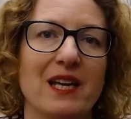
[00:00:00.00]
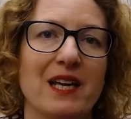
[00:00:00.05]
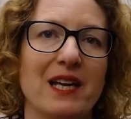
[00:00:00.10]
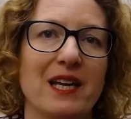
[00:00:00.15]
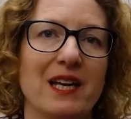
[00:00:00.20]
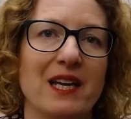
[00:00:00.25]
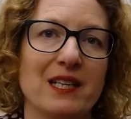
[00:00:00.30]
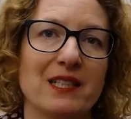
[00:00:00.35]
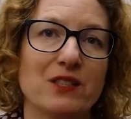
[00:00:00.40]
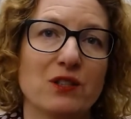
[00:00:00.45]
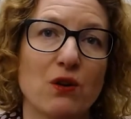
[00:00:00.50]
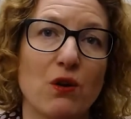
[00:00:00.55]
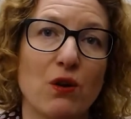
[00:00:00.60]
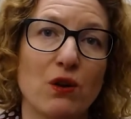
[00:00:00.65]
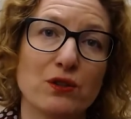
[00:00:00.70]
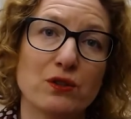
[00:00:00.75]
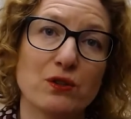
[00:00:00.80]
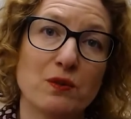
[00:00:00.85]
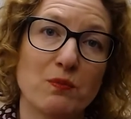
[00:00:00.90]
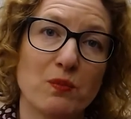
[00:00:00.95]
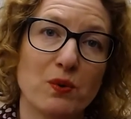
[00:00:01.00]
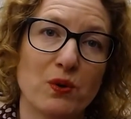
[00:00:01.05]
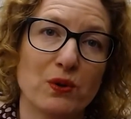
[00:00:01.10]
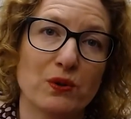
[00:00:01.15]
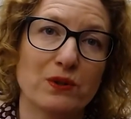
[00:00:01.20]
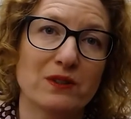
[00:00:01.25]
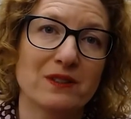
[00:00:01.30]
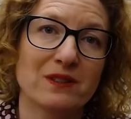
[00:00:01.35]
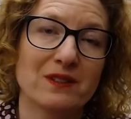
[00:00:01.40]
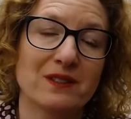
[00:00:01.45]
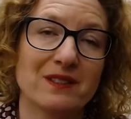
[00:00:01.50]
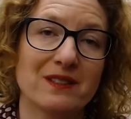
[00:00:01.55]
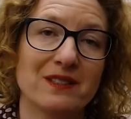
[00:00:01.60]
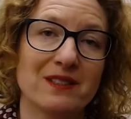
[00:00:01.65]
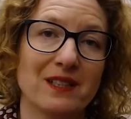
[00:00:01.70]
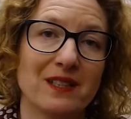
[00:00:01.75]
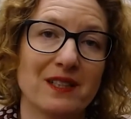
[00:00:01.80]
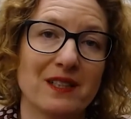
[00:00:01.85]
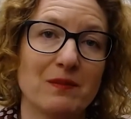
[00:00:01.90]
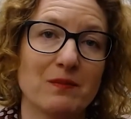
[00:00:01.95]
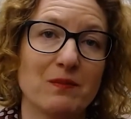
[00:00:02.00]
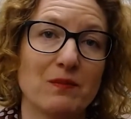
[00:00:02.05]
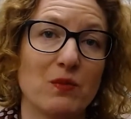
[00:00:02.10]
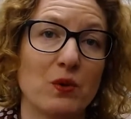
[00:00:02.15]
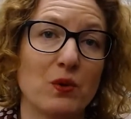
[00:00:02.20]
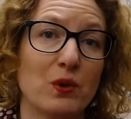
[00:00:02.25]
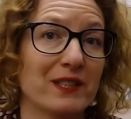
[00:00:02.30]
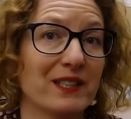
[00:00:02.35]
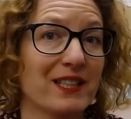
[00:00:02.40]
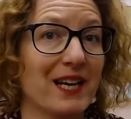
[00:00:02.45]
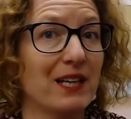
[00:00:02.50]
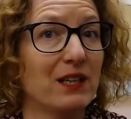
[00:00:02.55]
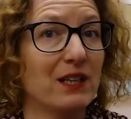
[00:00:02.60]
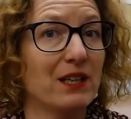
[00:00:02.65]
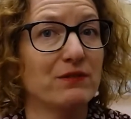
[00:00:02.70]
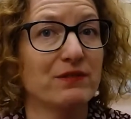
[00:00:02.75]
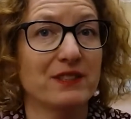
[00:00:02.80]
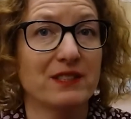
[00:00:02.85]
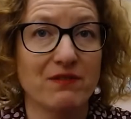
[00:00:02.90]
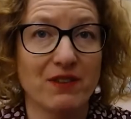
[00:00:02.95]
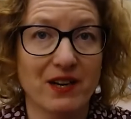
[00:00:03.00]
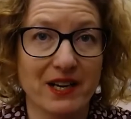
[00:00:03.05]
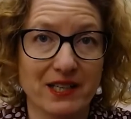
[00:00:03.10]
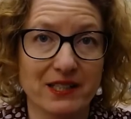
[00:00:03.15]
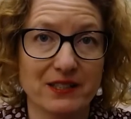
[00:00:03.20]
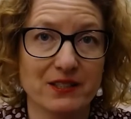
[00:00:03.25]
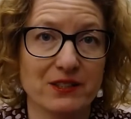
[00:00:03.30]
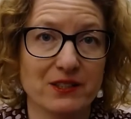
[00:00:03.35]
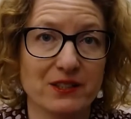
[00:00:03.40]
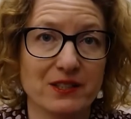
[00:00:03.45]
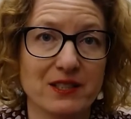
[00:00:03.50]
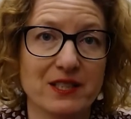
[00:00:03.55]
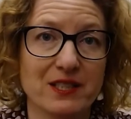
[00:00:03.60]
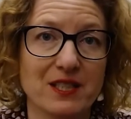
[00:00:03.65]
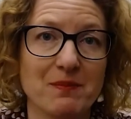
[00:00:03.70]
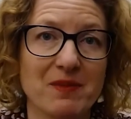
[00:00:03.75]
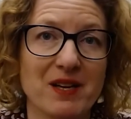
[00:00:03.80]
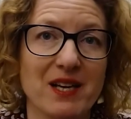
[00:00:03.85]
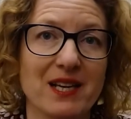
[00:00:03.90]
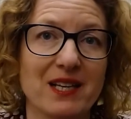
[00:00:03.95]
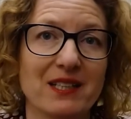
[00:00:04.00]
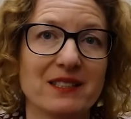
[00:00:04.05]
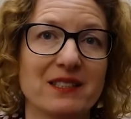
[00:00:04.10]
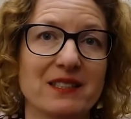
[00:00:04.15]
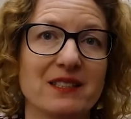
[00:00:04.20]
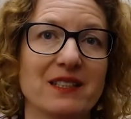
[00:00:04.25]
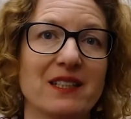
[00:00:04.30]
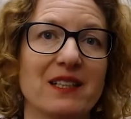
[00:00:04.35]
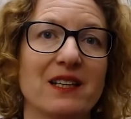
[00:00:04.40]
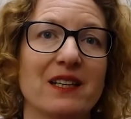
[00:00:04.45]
It's also important what kind of advisors the team has.